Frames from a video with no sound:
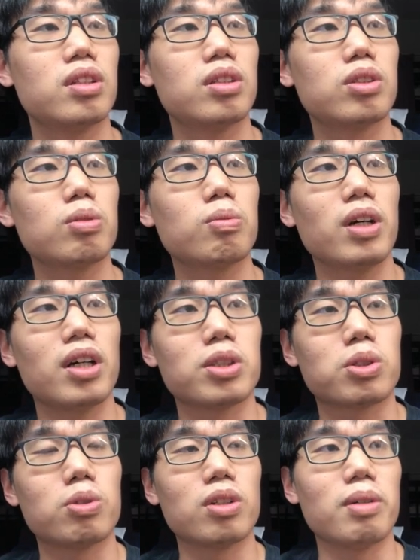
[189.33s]
So where I
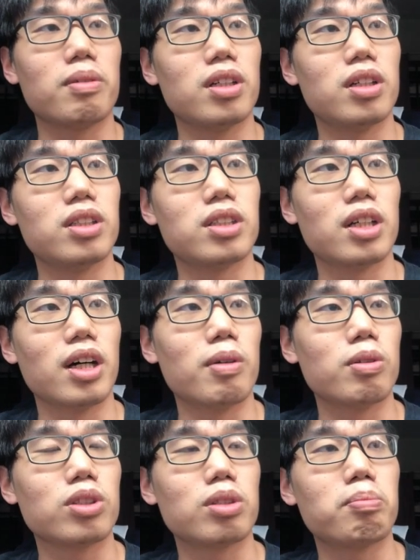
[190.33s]
screwed up here is that I
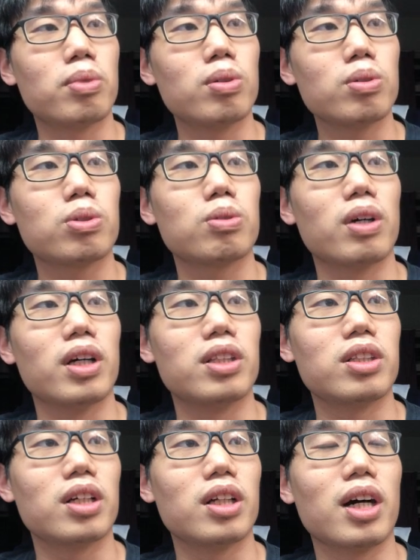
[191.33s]
was supposed to
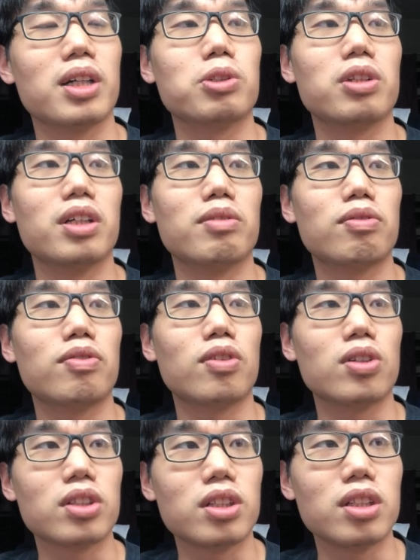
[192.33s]
enter at
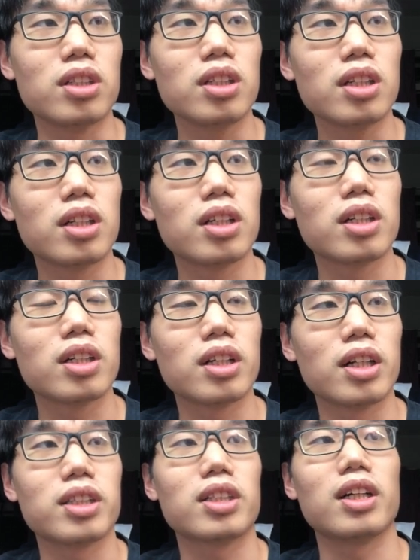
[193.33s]
140,
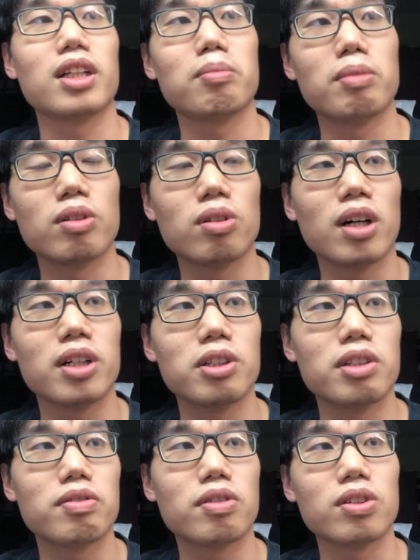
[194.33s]
like slightly below
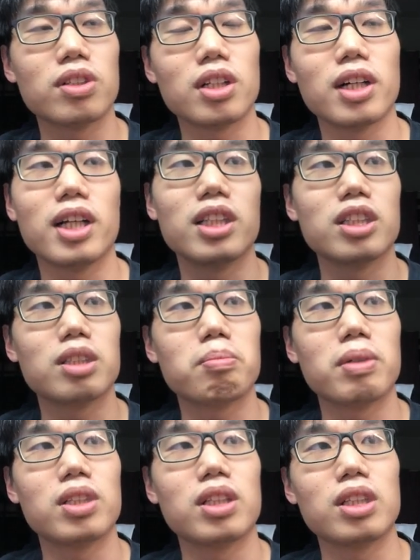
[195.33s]
140, like
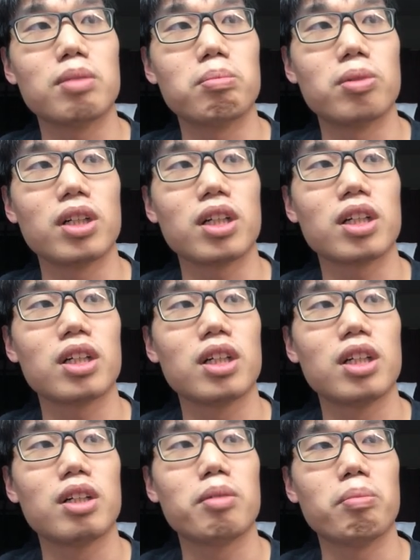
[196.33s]
anticipating the break,
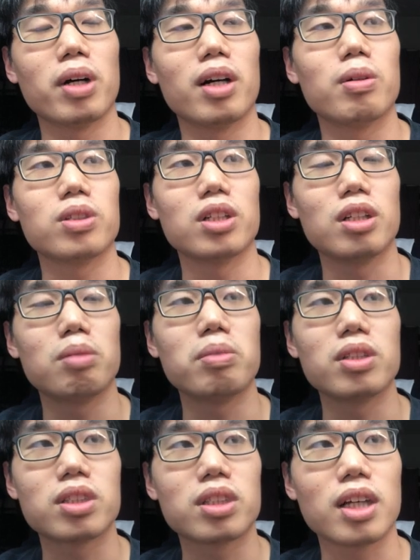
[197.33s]
but I was a little
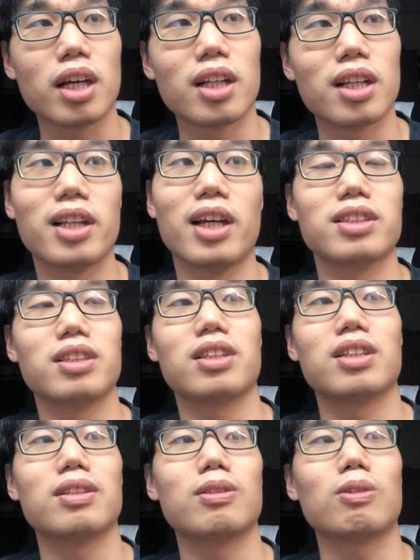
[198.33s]
bit scared and
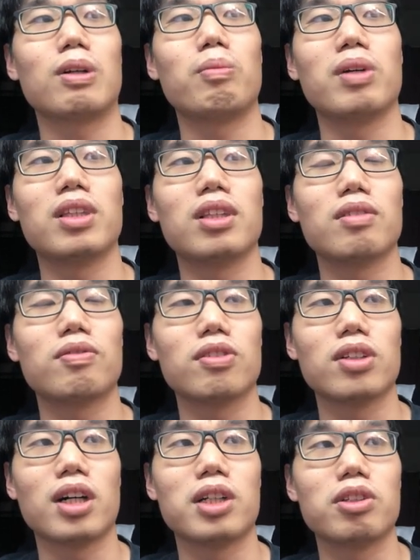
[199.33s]
hesitant, so I waited for
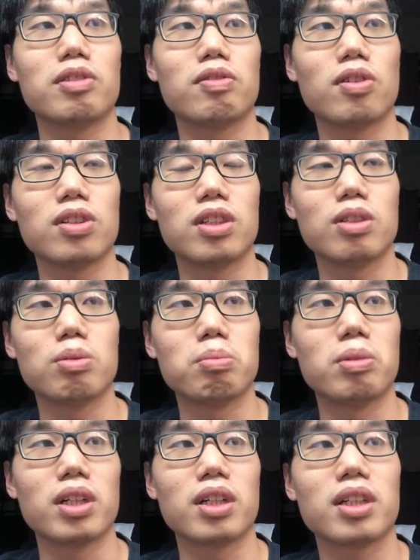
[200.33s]
the 140 to
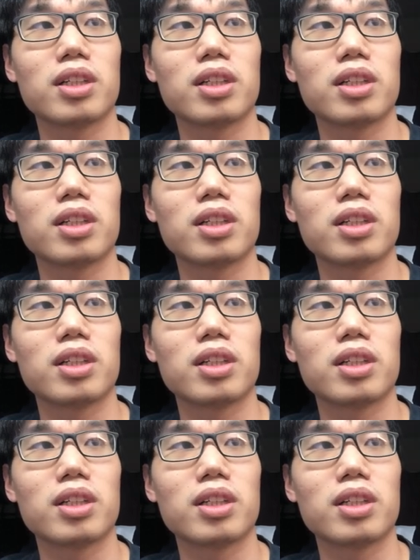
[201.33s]
break.